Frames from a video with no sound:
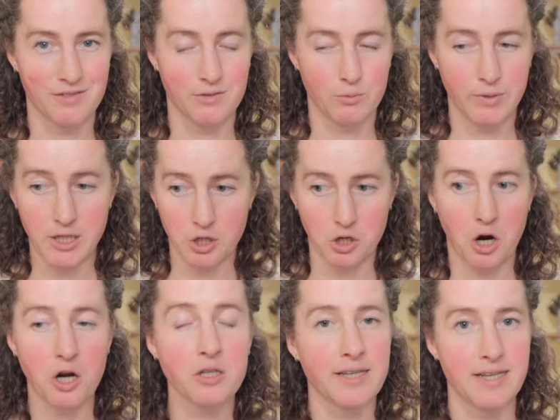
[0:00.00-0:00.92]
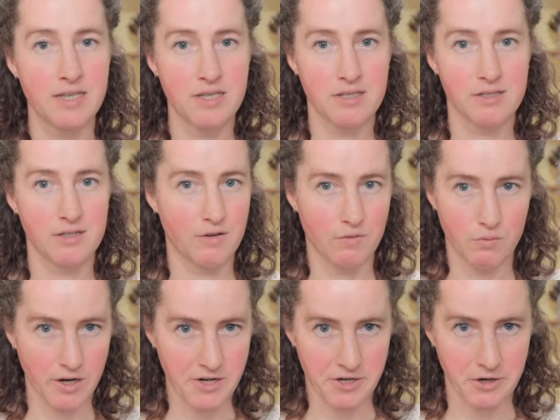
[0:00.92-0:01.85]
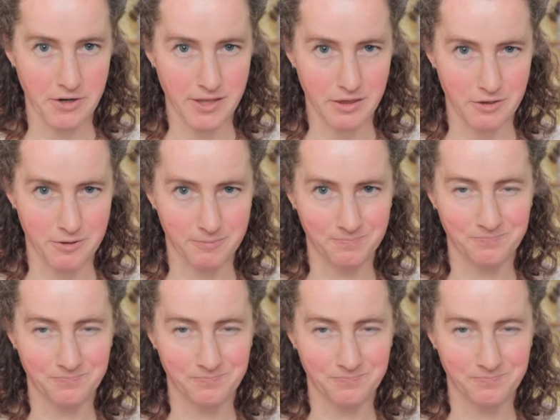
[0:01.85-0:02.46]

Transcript: regardless of what you're going through.